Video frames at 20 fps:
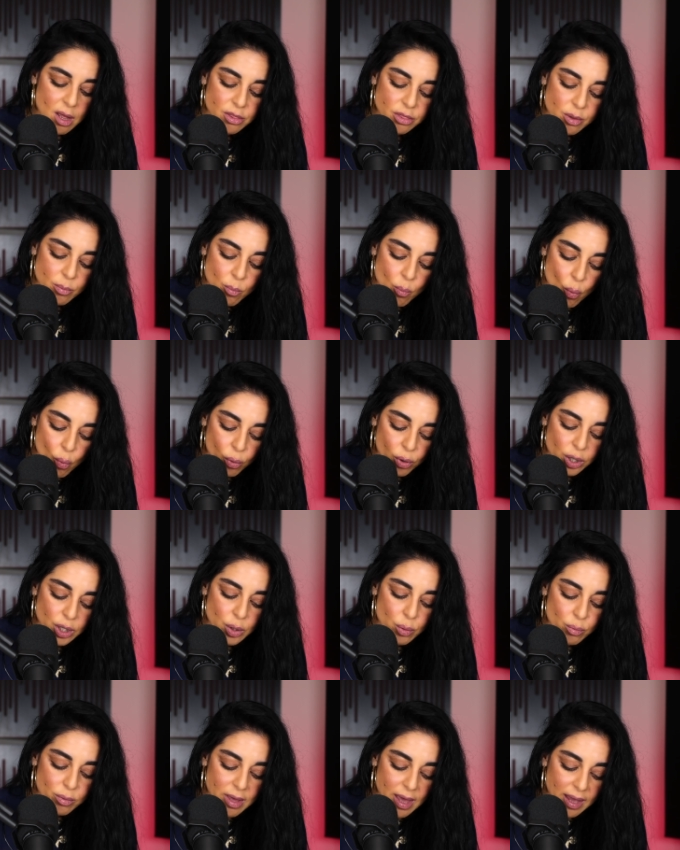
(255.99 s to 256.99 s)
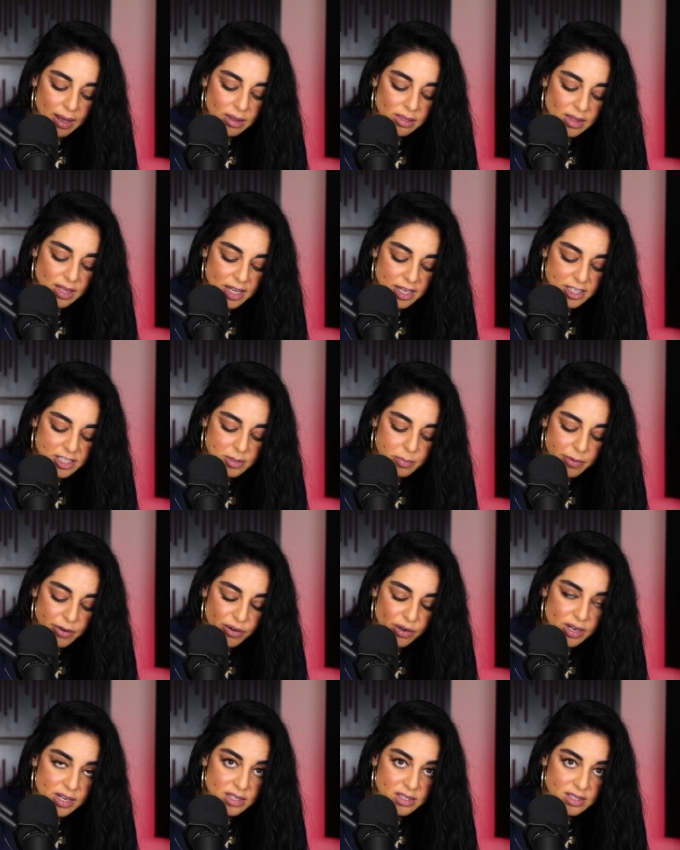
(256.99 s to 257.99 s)
the more you gain the
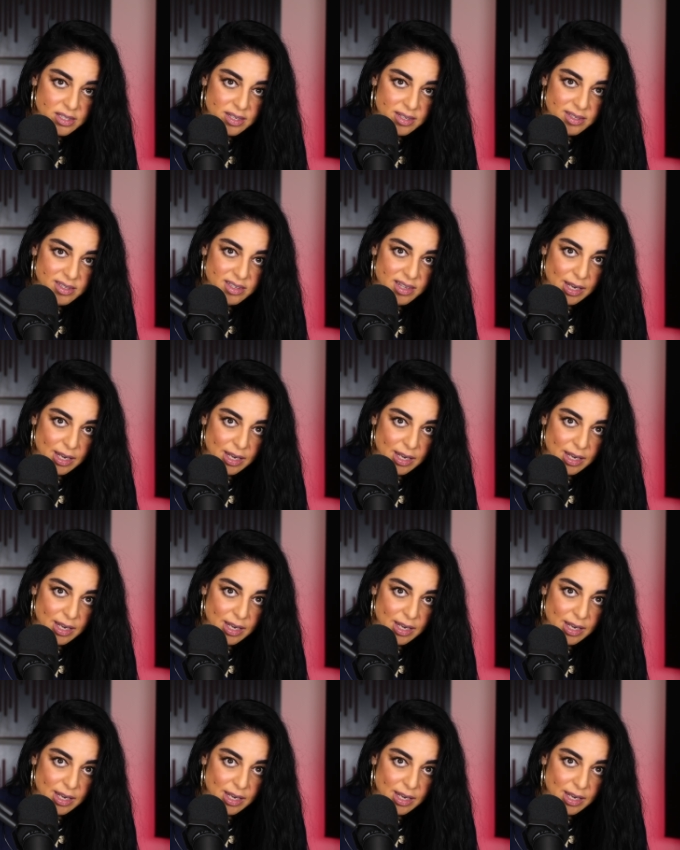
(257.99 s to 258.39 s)
experiences